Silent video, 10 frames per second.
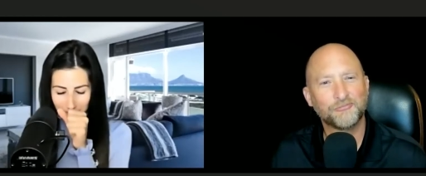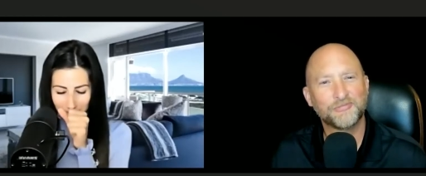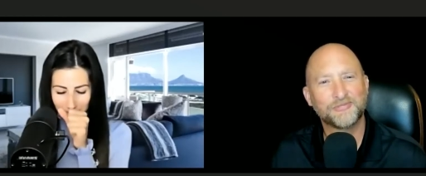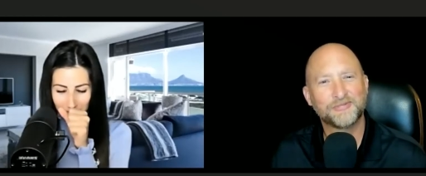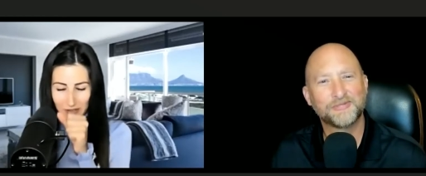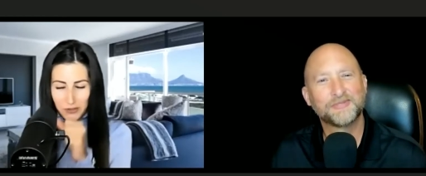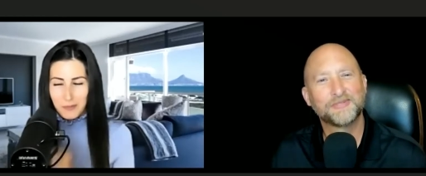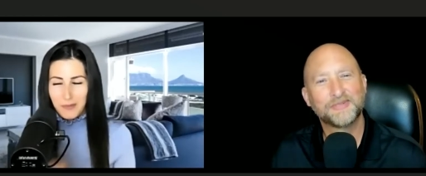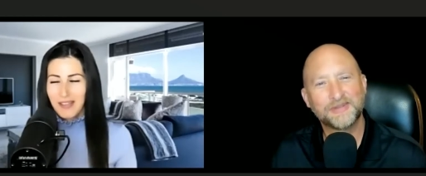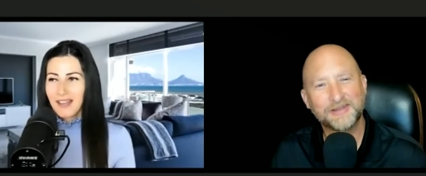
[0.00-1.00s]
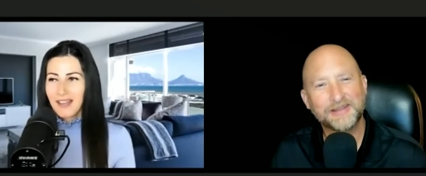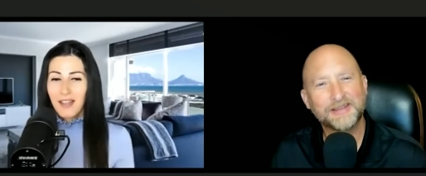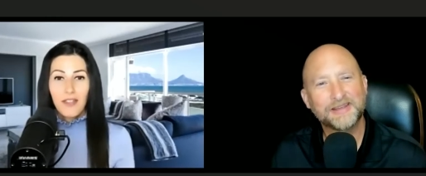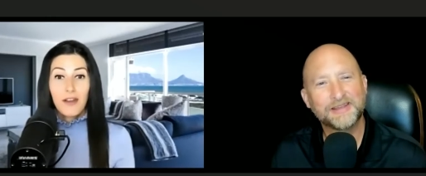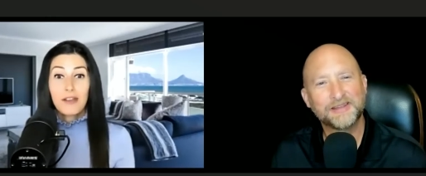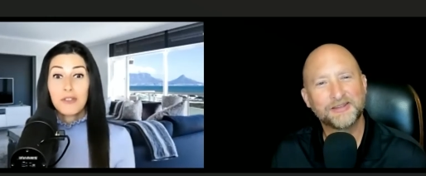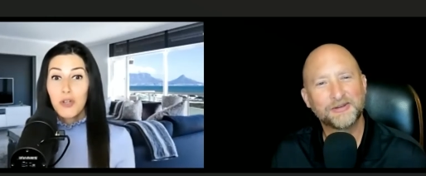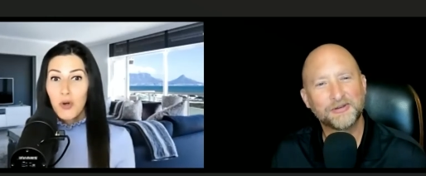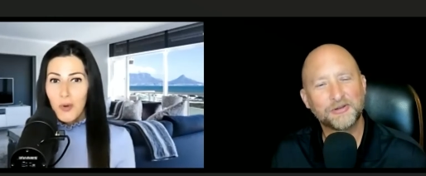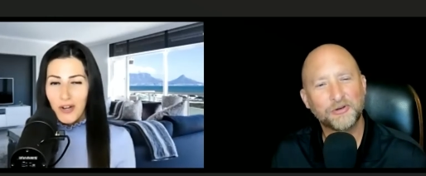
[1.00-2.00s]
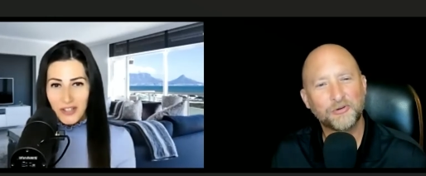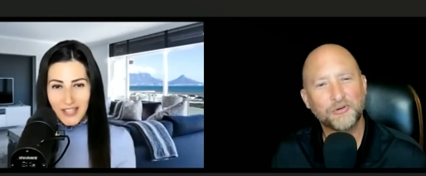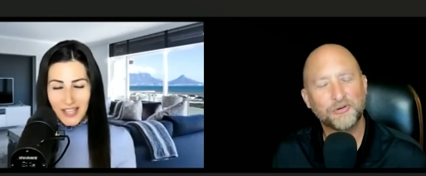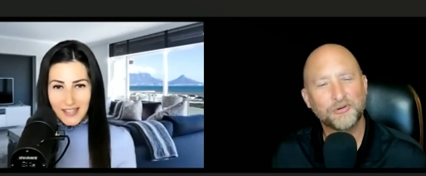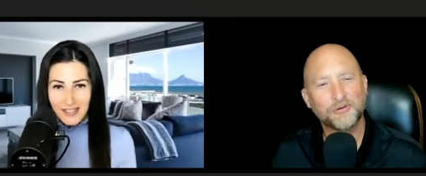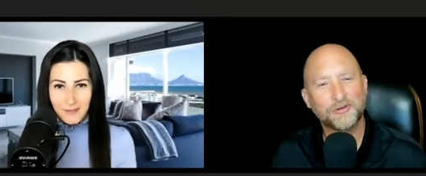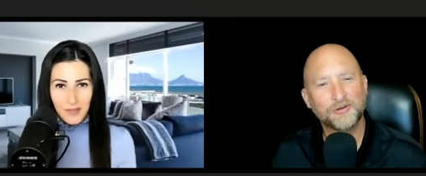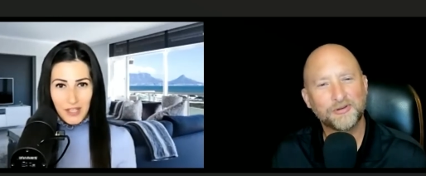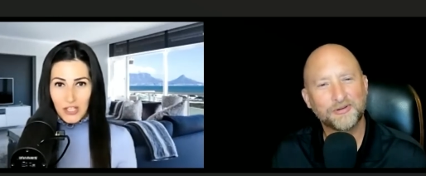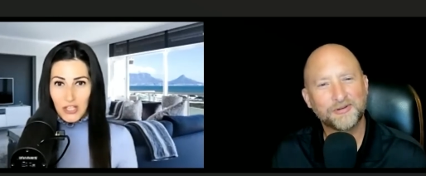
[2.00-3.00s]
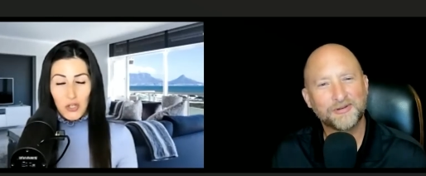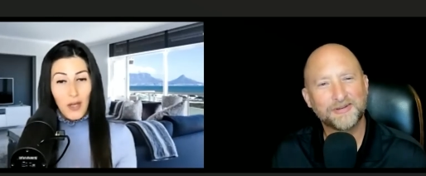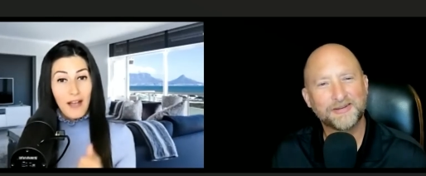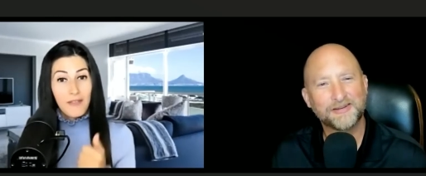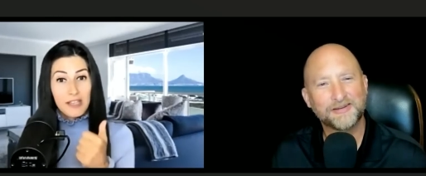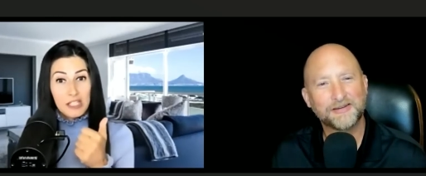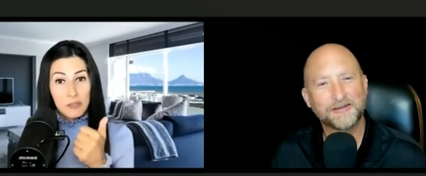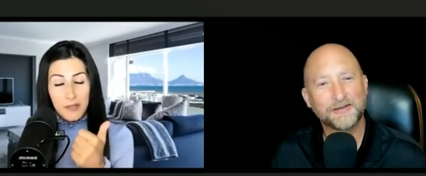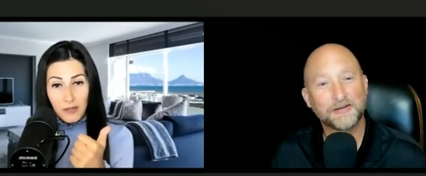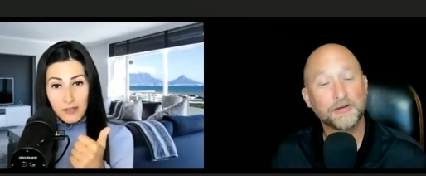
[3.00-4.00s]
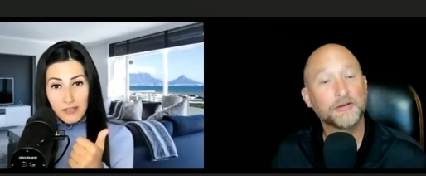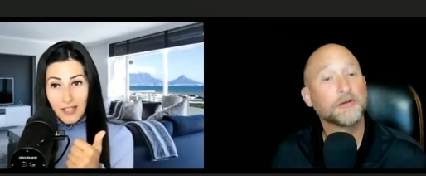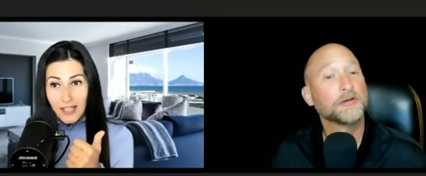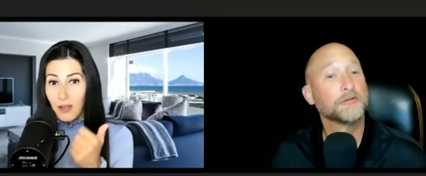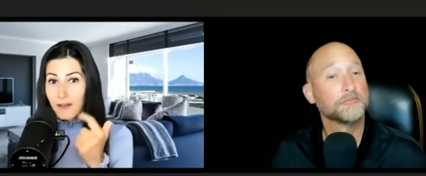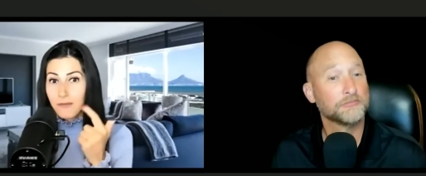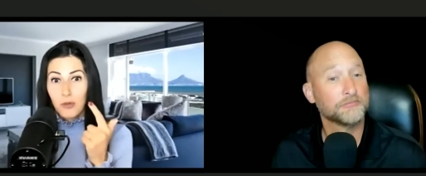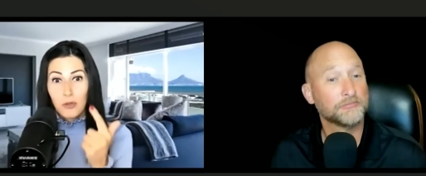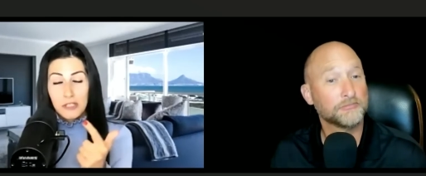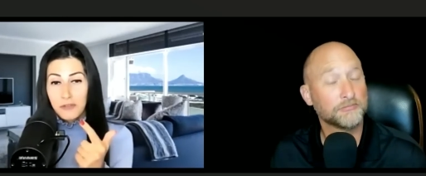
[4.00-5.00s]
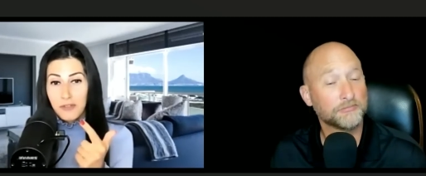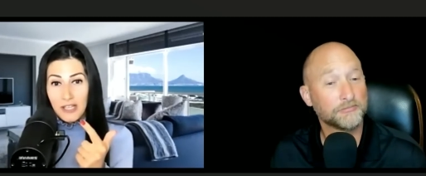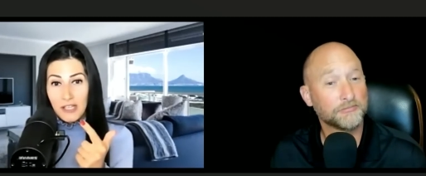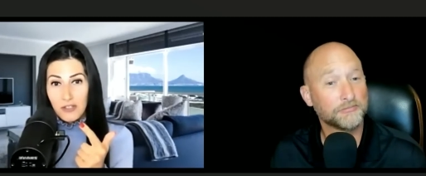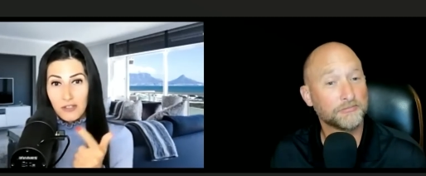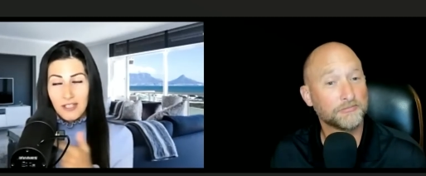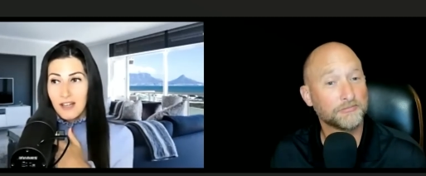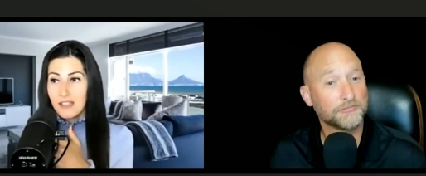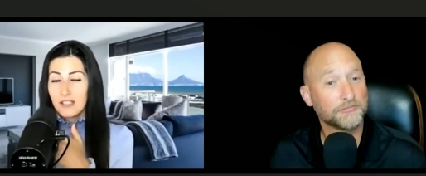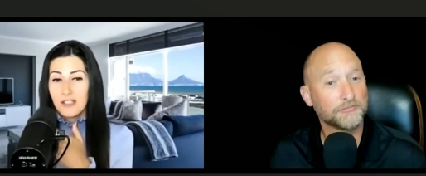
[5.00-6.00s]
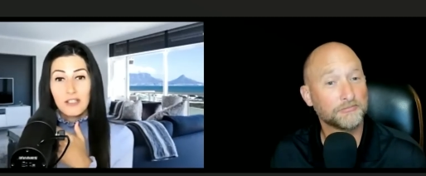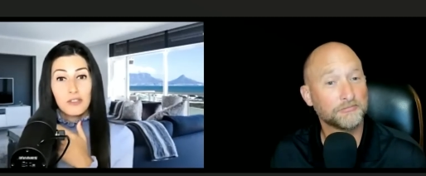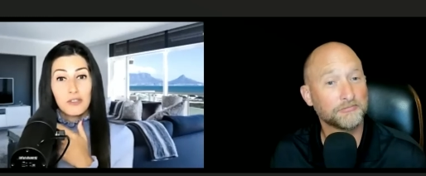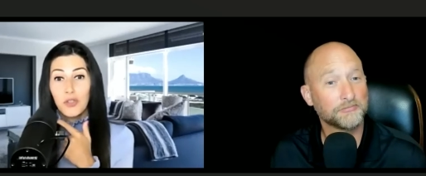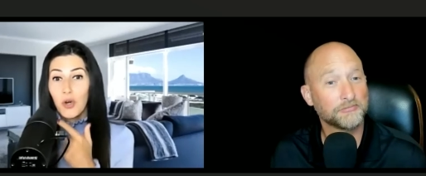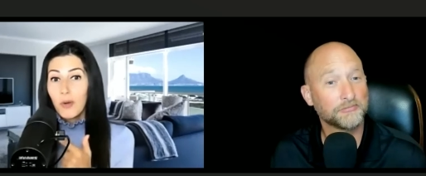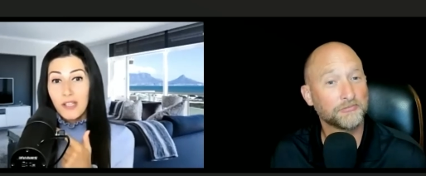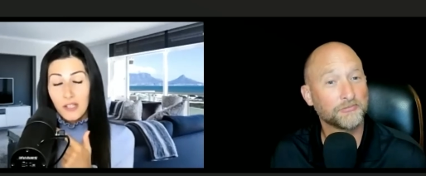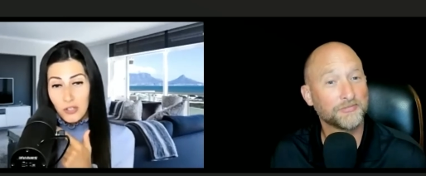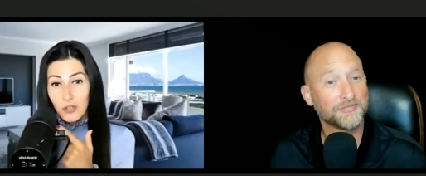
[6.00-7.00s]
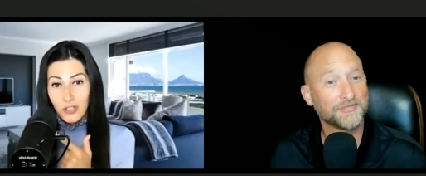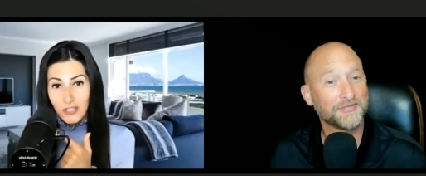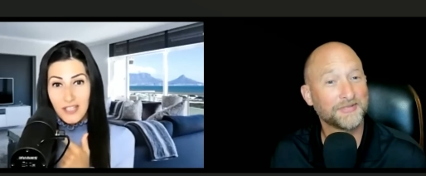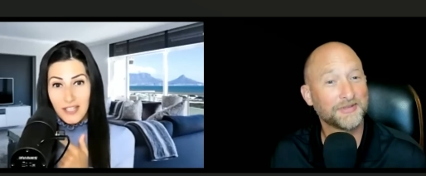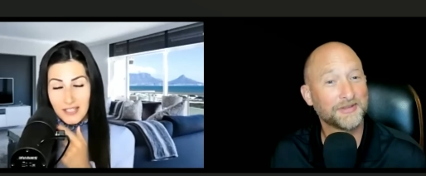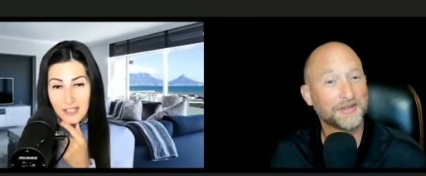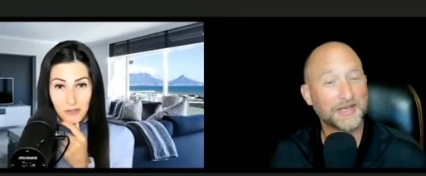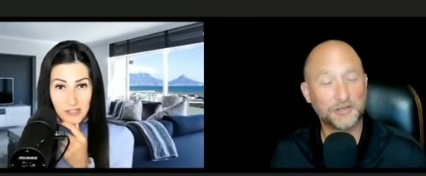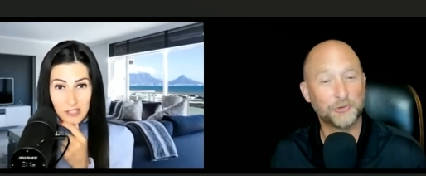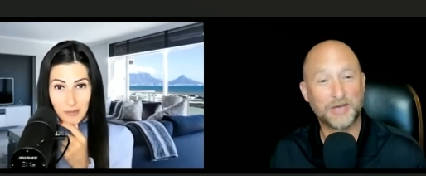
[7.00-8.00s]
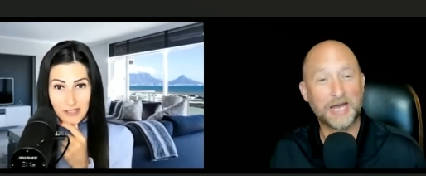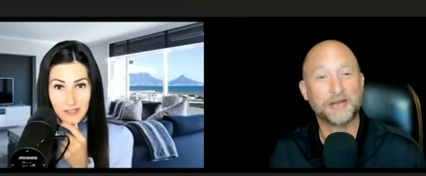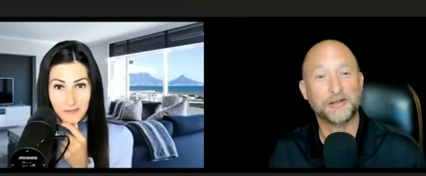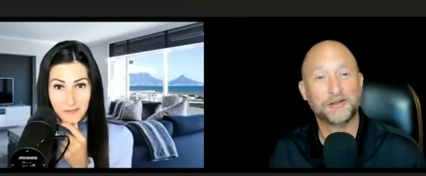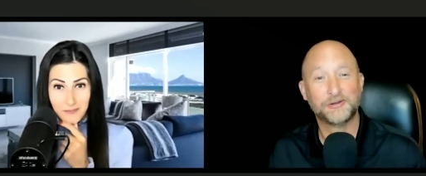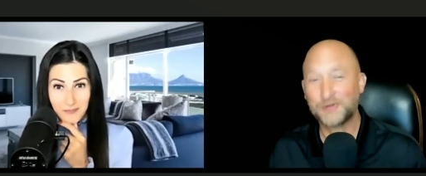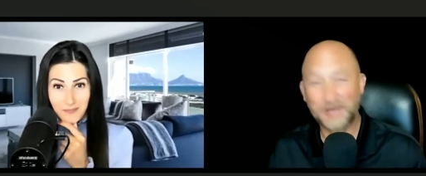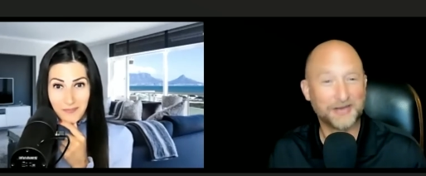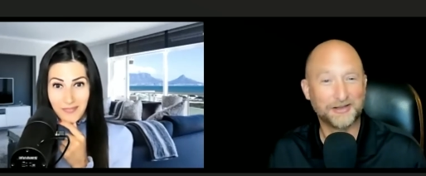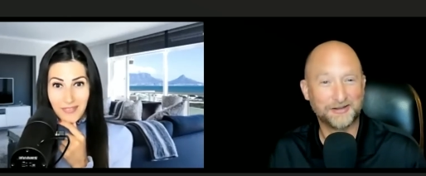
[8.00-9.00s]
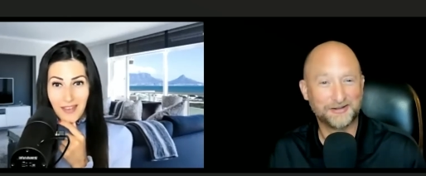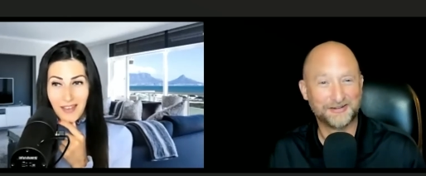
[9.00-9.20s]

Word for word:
Speaker 1: excuse me there is no way you're going to get in you don't have the experience and you have no certifications and there's no way you're going to get into this space. And you got it. You got it.